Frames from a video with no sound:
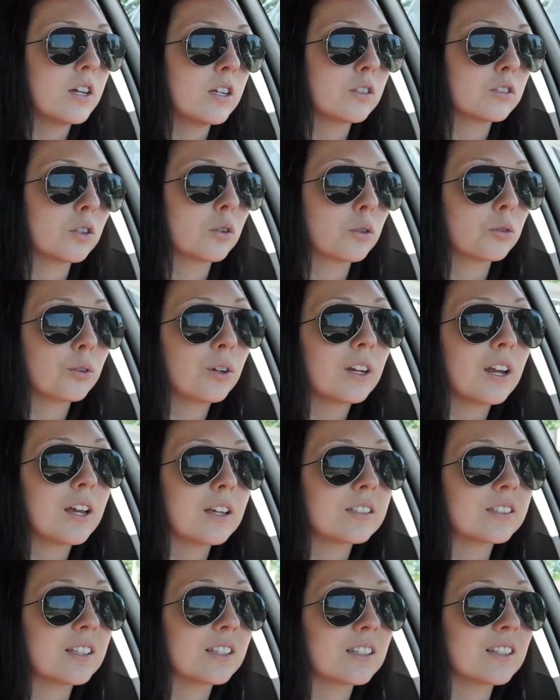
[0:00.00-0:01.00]
So 3
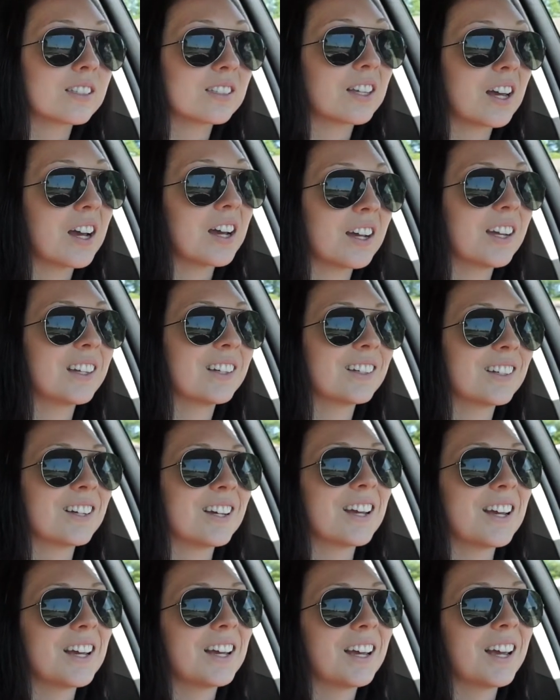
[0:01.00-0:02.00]
days in the sun,
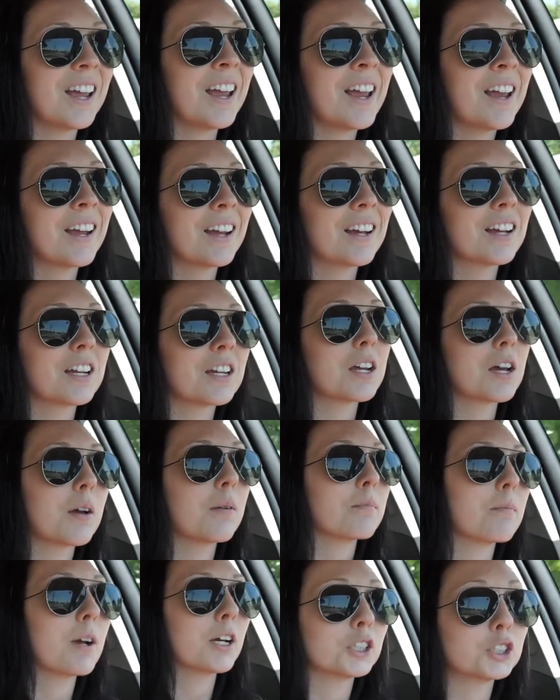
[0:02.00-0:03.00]

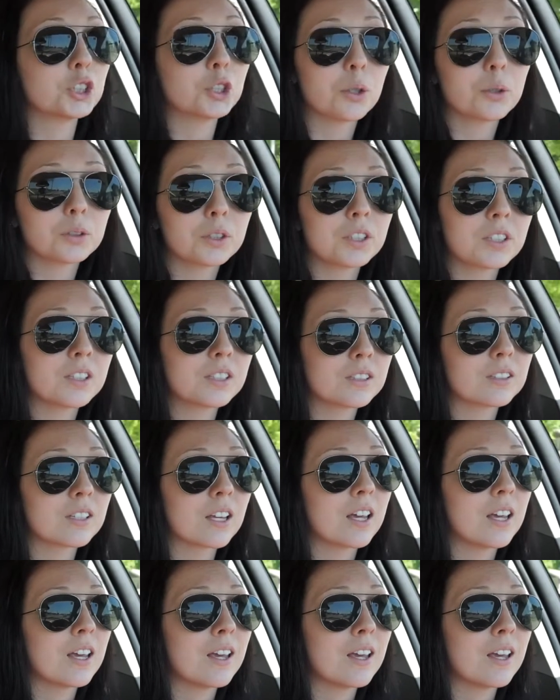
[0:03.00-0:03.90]
and my shoulders